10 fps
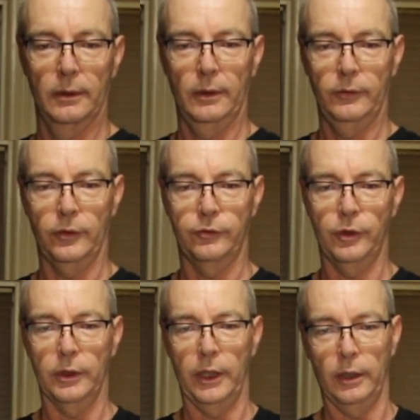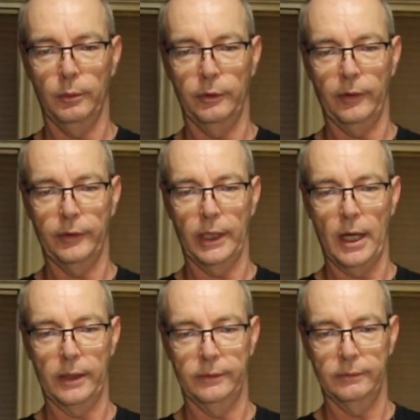So as you can hear, we've already
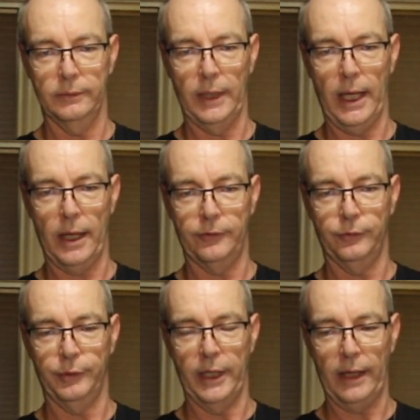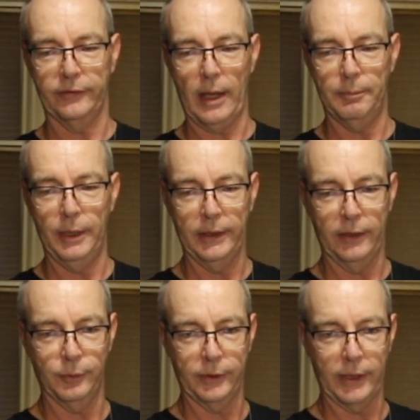got AS3X happening.
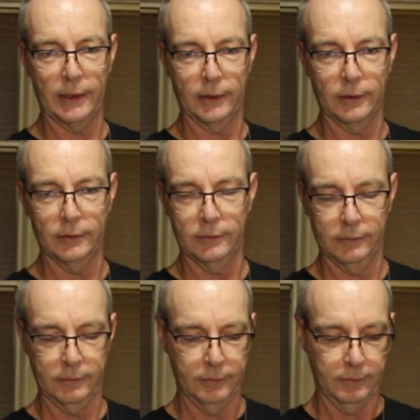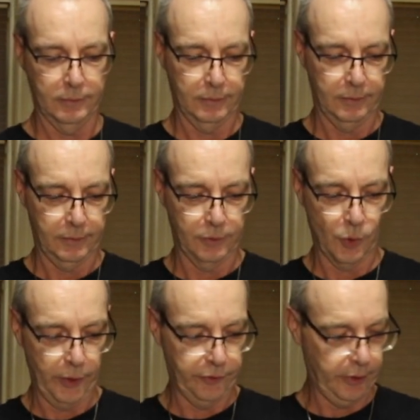That's what that little
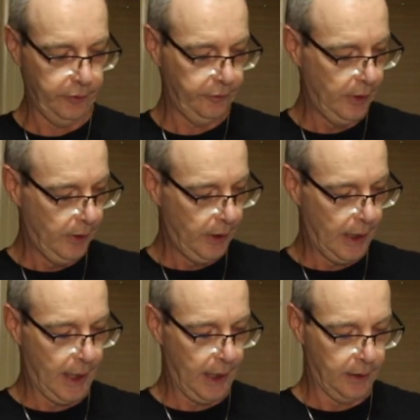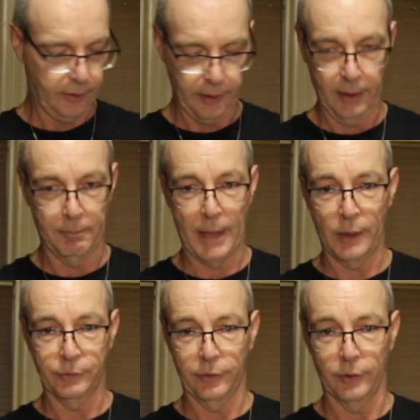noise is. And it
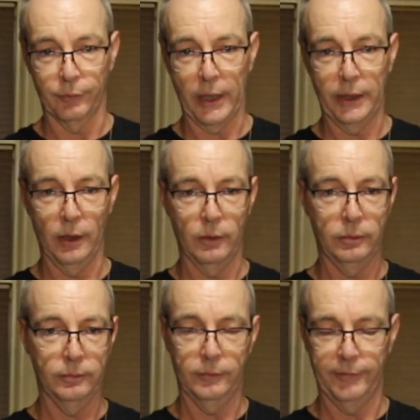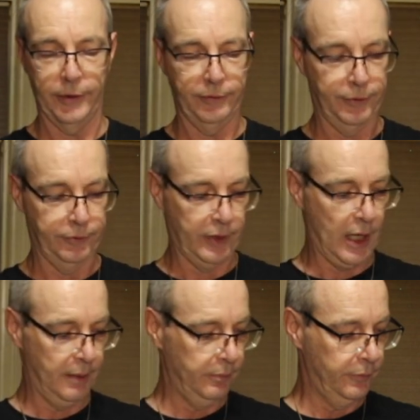bound to the radio the very first
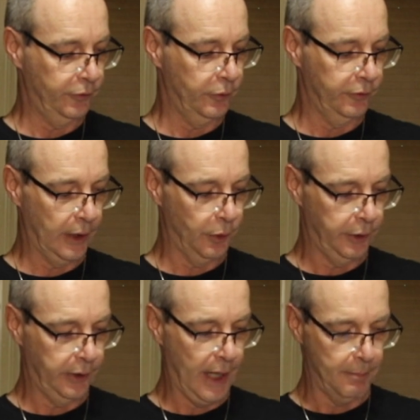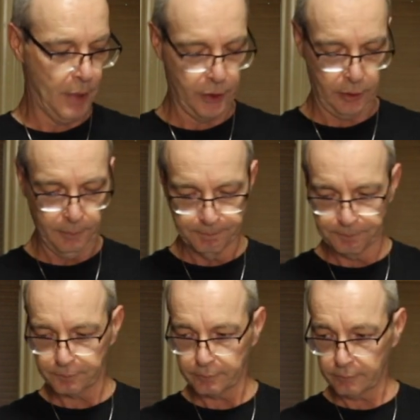time as soon as I loaded that model.
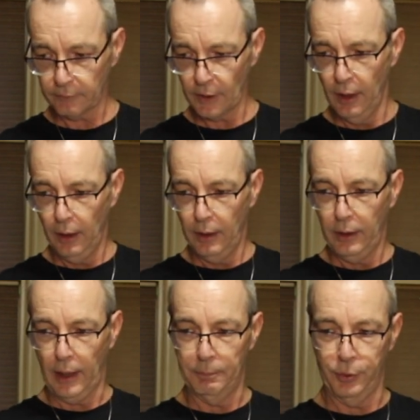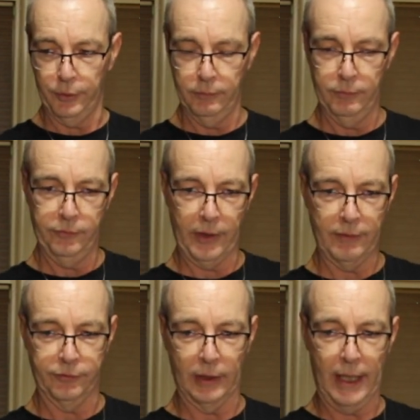I put
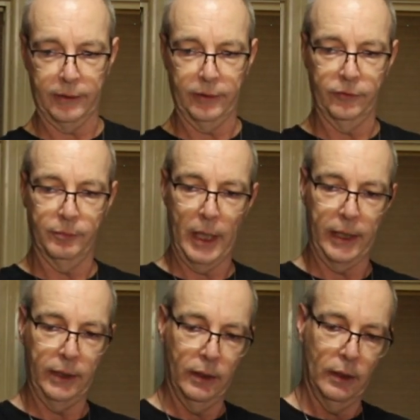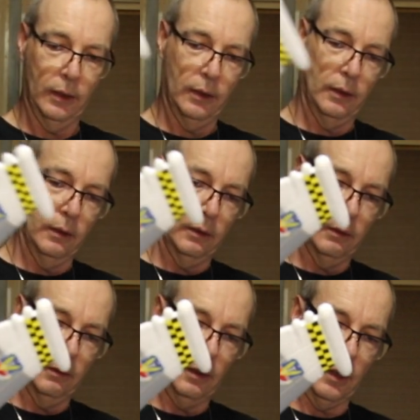safe select as my
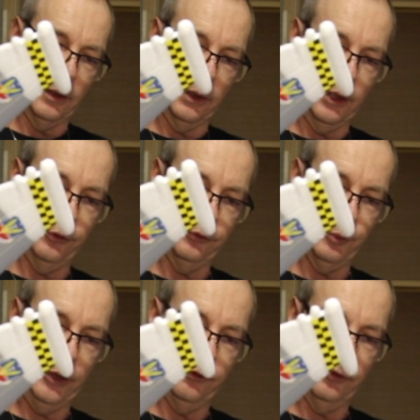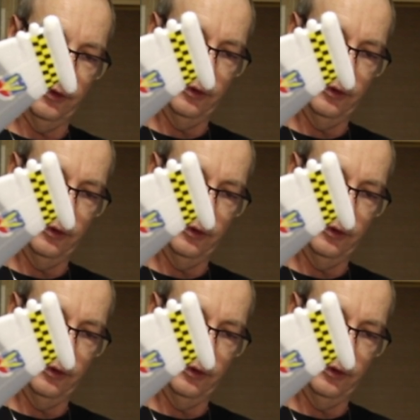on the gear switch.